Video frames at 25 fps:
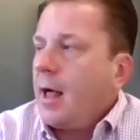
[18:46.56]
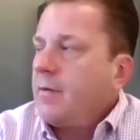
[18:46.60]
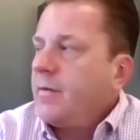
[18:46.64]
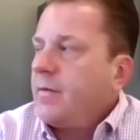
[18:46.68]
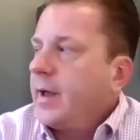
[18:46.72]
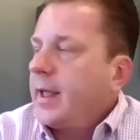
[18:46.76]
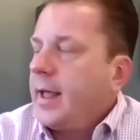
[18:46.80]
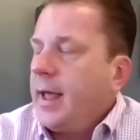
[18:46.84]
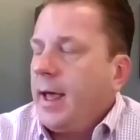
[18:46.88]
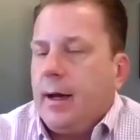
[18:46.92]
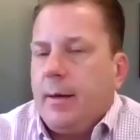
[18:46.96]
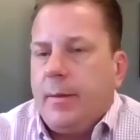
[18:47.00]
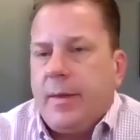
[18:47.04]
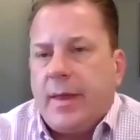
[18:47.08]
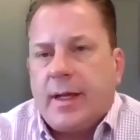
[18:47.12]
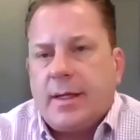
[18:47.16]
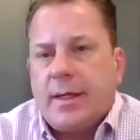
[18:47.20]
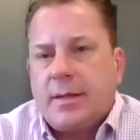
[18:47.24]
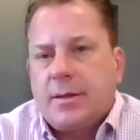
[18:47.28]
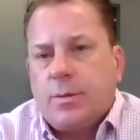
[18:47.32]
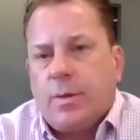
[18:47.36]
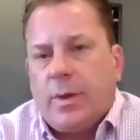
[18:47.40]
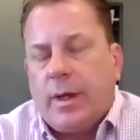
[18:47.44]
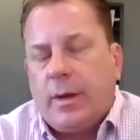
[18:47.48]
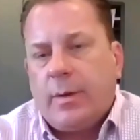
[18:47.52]
if I can,
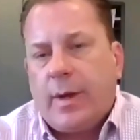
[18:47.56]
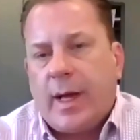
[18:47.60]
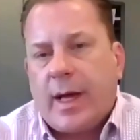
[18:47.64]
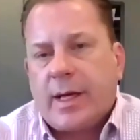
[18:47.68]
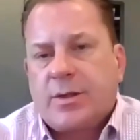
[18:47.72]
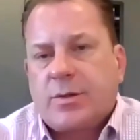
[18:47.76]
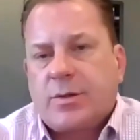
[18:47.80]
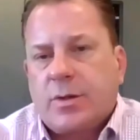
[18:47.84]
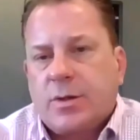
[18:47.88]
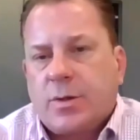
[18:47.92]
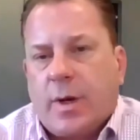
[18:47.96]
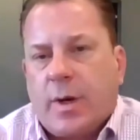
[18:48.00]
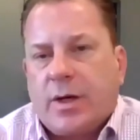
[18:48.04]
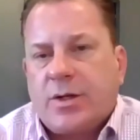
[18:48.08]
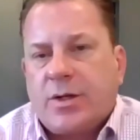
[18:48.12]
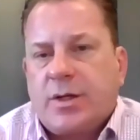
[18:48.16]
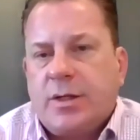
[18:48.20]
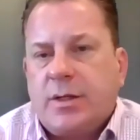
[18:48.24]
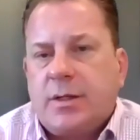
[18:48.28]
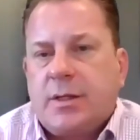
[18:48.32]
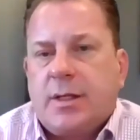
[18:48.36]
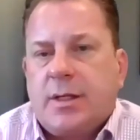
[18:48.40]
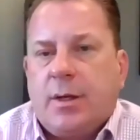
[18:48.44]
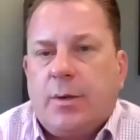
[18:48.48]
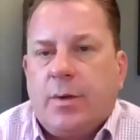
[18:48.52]
we asked those
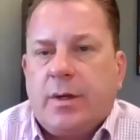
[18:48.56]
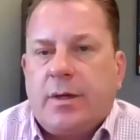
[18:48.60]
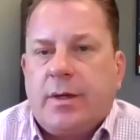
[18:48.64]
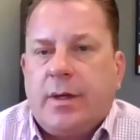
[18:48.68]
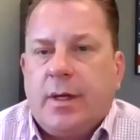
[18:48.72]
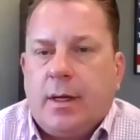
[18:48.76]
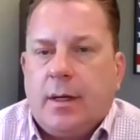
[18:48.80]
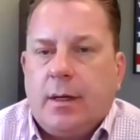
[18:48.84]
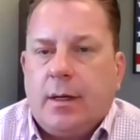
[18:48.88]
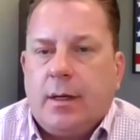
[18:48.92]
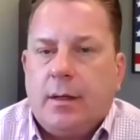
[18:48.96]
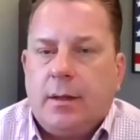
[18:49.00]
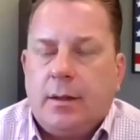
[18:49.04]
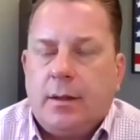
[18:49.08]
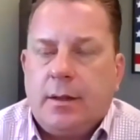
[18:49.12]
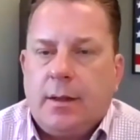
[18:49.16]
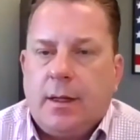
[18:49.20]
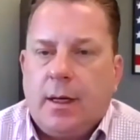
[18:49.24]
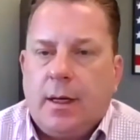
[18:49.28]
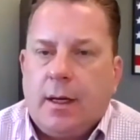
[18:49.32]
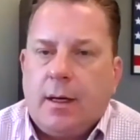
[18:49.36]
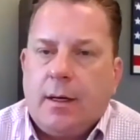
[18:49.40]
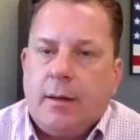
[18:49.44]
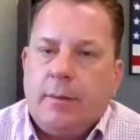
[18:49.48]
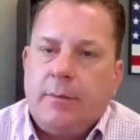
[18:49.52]
questions with
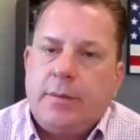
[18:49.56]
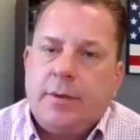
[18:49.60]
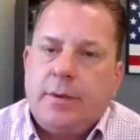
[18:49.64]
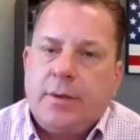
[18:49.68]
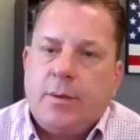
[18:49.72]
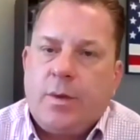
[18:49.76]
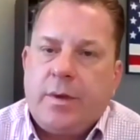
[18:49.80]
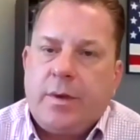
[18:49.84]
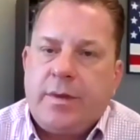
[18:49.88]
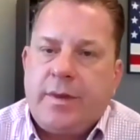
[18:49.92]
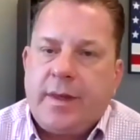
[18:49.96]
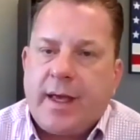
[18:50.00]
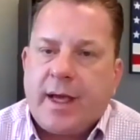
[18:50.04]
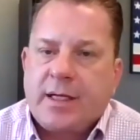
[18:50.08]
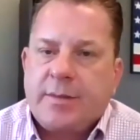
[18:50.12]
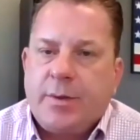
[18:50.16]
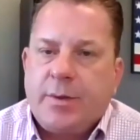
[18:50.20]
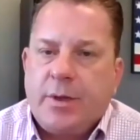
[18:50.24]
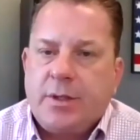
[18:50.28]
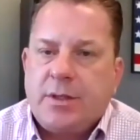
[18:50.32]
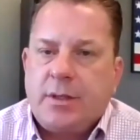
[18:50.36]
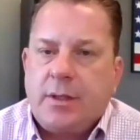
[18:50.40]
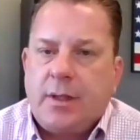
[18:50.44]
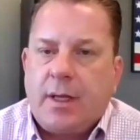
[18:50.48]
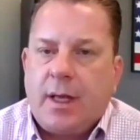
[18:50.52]
the
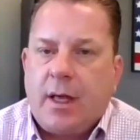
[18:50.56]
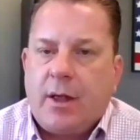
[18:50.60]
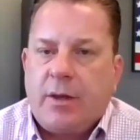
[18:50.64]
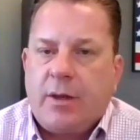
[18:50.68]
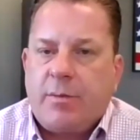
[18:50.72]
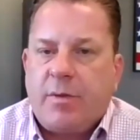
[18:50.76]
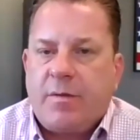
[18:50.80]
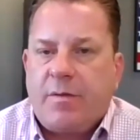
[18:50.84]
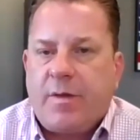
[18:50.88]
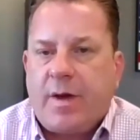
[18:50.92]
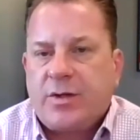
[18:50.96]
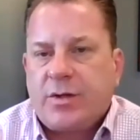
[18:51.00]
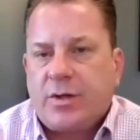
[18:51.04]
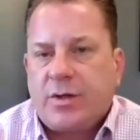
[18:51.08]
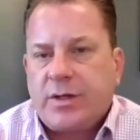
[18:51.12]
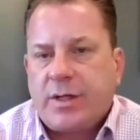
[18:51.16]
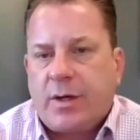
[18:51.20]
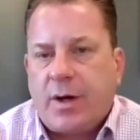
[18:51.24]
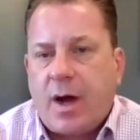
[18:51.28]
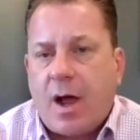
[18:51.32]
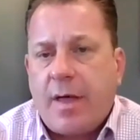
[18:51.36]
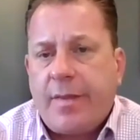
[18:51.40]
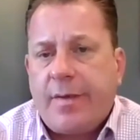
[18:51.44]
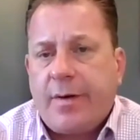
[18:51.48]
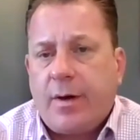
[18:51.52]
experts and the health professionals that
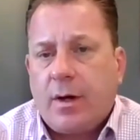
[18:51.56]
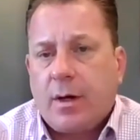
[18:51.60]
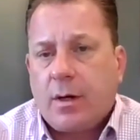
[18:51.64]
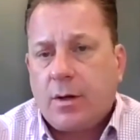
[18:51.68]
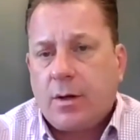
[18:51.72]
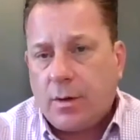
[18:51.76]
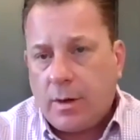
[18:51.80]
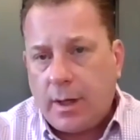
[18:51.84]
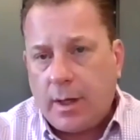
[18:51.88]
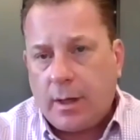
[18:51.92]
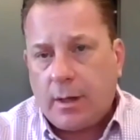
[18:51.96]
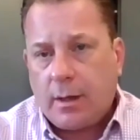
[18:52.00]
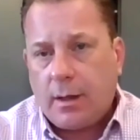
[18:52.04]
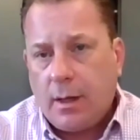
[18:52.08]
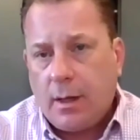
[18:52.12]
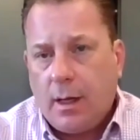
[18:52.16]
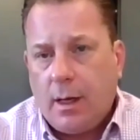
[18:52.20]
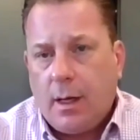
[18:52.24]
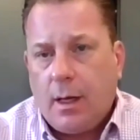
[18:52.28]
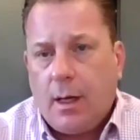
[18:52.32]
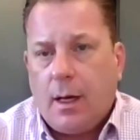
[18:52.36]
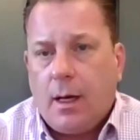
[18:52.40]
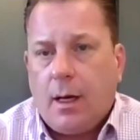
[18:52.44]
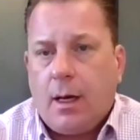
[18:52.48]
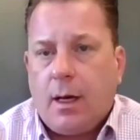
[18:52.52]
are out there, including
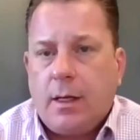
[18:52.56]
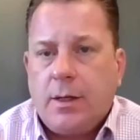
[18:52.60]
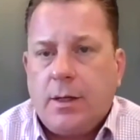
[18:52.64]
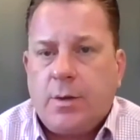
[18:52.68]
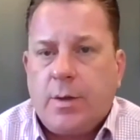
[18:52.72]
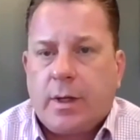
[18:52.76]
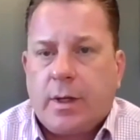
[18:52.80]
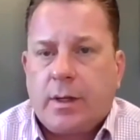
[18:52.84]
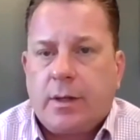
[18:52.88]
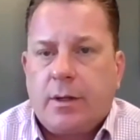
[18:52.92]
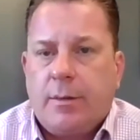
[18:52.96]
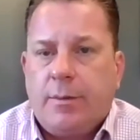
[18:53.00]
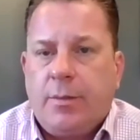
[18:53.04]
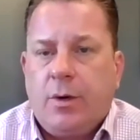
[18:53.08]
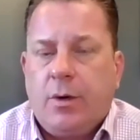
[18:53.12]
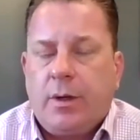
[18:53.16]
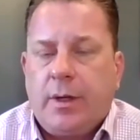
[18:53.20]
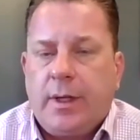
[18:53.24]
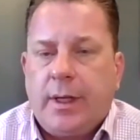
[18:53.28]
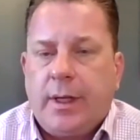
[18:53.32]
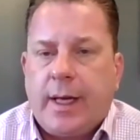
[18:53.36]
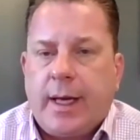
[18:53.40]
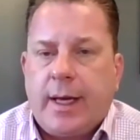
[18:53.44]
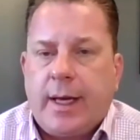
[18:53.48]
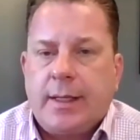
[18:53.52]
Director
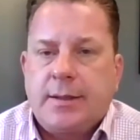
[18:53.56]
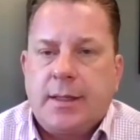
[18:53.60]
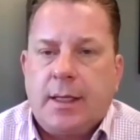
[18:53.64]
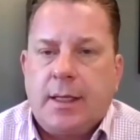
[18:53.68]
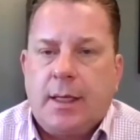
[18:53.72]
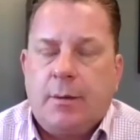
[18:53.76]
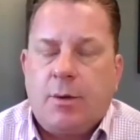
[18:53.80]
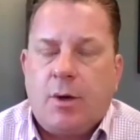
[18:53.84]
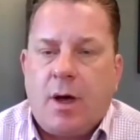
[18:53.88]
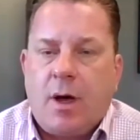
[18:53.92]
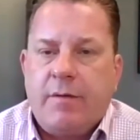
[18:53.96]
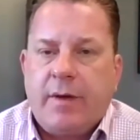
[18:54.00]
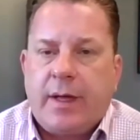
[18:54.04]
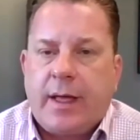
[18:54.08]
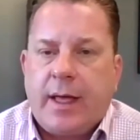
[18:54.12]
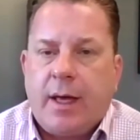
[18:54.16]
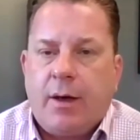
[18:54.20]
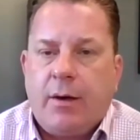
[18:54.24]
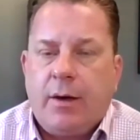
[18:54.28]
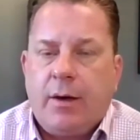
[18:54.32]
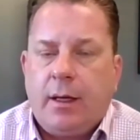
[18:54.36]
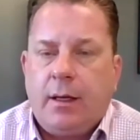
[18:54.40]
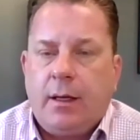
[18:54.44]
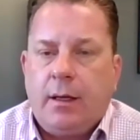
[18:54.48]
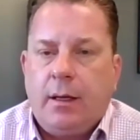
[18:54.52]
Burley at Mojave
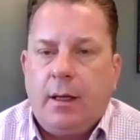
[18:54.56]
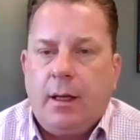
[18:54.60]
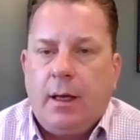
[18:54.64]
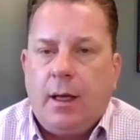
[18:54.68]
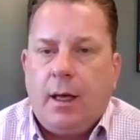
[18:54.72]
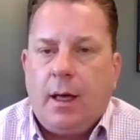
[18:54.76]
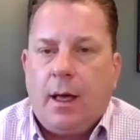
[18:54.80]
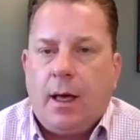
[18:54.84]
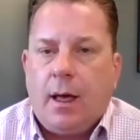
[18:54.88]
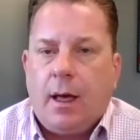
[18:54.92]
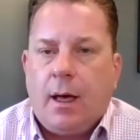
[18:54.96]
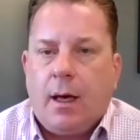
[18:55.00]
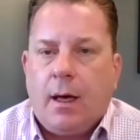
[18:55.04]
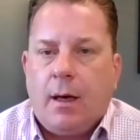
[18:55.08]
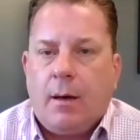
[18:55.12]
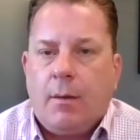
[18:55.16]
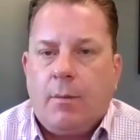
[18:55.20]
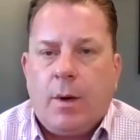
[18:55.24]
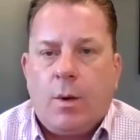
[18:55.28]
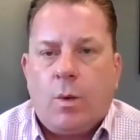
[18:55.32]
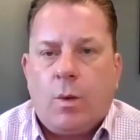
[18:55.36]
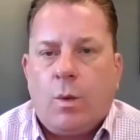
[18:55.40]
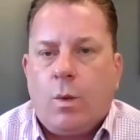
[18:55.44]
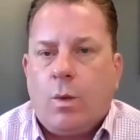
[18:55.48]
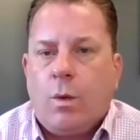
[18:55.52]
County.
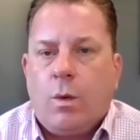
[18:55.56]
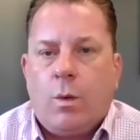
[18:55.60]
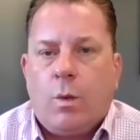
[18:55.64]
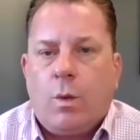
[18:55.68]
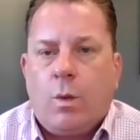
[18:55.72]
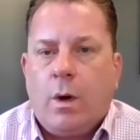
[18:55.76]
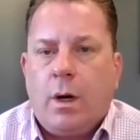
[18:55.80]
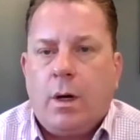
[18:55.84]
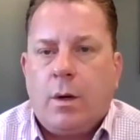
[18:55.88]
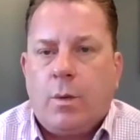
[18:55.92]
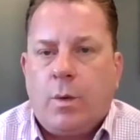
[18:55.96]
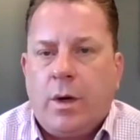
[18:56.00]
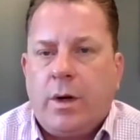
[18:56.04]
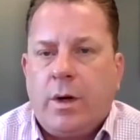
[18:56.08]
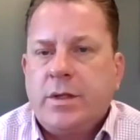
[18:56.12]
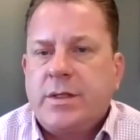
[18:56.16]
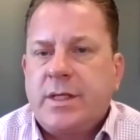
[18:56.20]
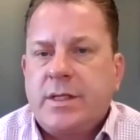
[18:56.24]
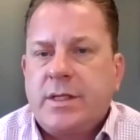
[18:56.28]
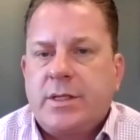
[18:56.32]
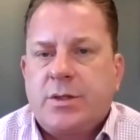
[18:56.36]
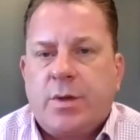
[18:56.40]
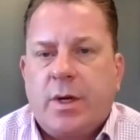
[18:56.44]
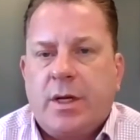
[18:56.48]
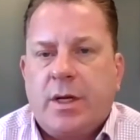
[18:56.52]
Where is
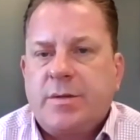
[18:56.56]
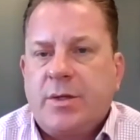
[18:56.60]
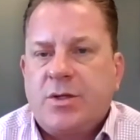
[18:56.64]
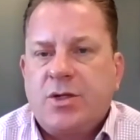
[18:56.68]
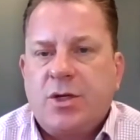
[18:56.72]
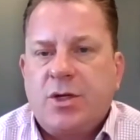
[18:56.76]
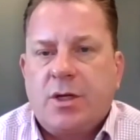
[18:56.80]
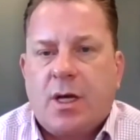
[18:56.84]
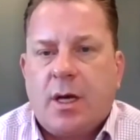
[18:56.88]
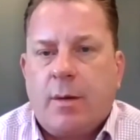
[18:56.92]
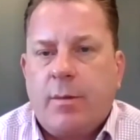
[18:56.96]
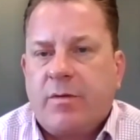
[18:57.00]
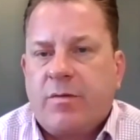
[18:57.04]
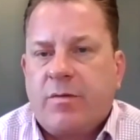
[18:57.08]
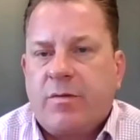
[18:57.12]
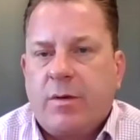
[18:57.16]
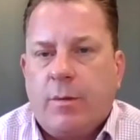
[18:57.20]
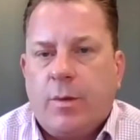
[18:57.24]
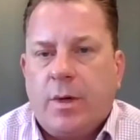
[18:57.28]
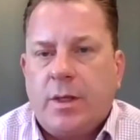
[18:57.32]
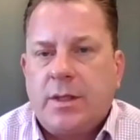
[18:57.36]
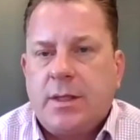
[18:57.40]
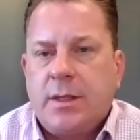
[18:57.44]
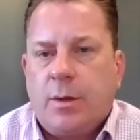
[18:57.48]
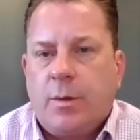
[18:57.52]
this transmission coming from?
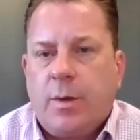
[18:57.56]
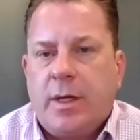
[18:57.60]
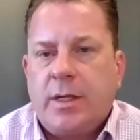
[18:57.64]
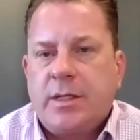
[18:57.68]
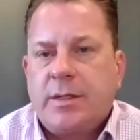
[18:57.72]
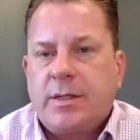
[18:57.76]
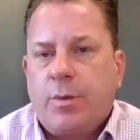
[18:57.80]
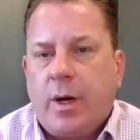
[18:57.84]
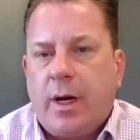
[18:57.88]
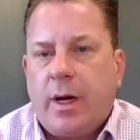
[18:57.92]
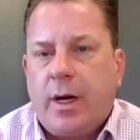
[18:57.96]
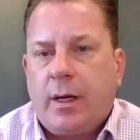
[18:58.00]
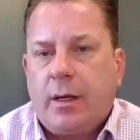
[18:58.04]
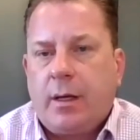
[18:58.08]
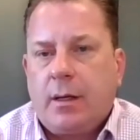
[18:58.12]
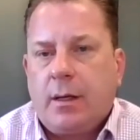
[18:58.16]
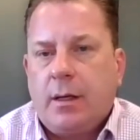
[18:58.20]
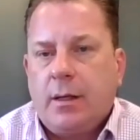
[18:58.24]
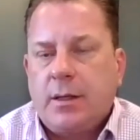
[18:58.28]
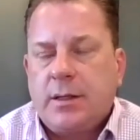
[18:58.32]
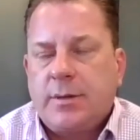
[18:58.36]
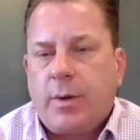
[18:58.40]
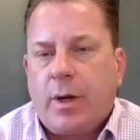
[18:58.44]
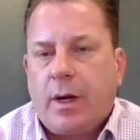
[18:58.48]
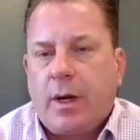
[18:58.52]
What is spreading
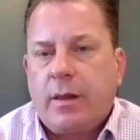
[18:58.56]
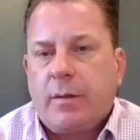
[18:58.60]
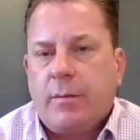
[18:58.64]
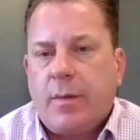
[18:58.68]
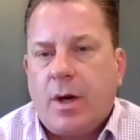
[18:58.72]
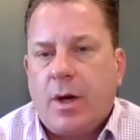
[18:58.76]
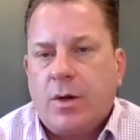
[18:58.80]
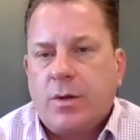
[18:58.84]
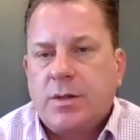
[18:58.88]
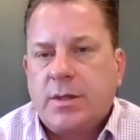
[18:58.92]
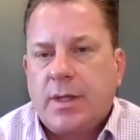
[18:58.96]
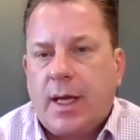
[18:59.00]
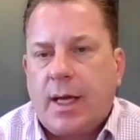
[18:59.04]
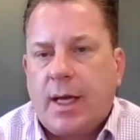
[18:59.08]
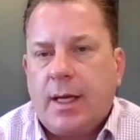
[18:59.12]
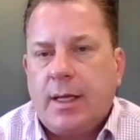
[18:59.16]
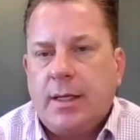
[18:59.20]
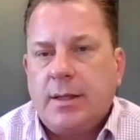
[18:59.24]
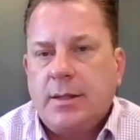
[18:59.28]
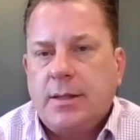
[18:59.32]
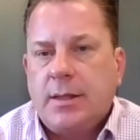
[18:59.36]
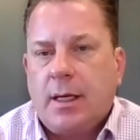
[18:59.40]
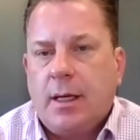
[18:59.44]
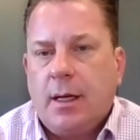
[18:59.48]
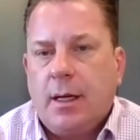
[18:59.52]
the most?
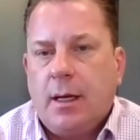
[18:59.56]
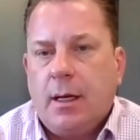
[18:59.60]
And